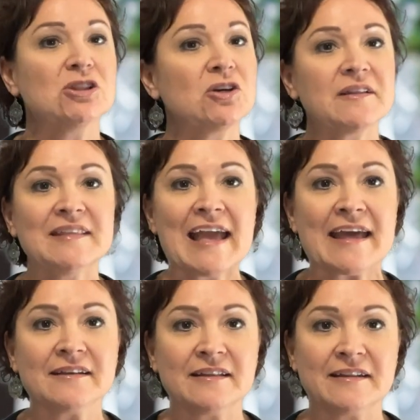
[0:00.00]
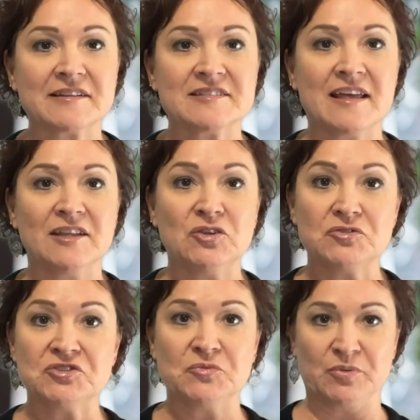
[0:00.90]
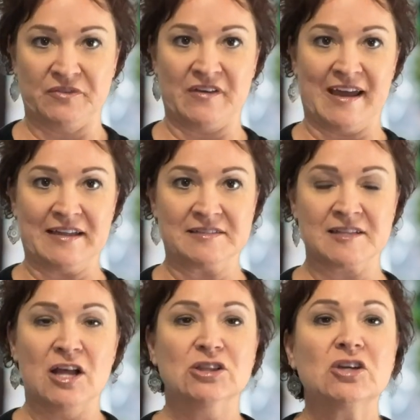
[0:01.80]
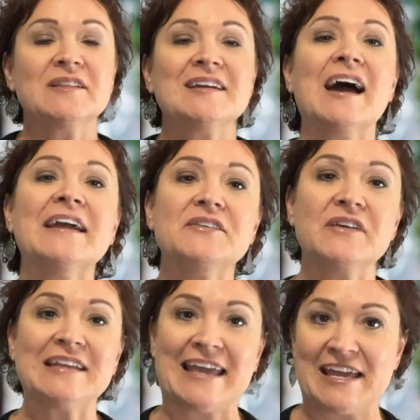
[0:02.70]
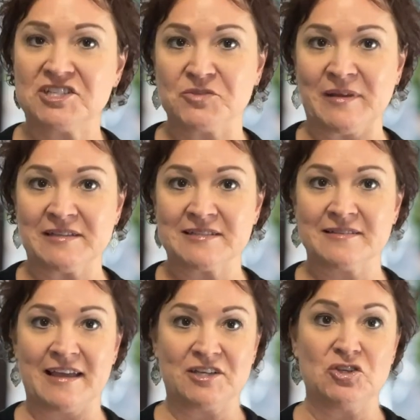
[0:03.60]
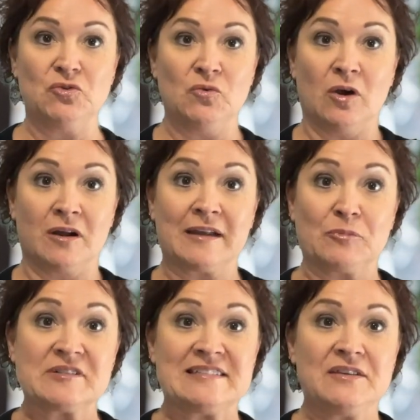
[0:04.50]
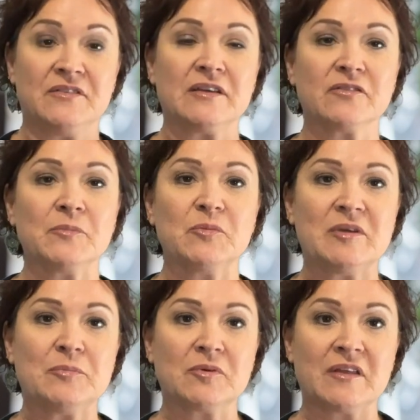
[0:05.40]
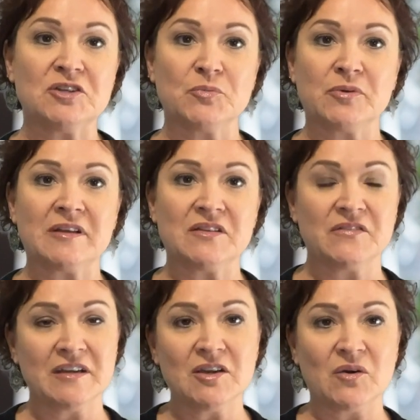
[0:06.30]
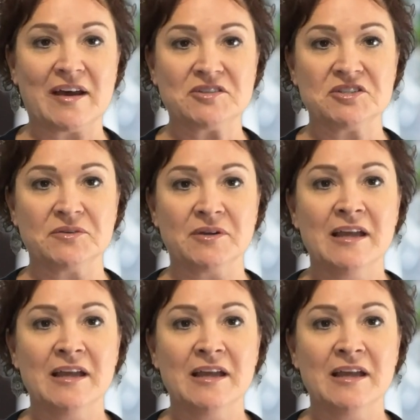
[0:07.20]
Look at the analytics that YouTube provides. Look at the kind of engagement that you are receiving from the people that you're putting the video out to.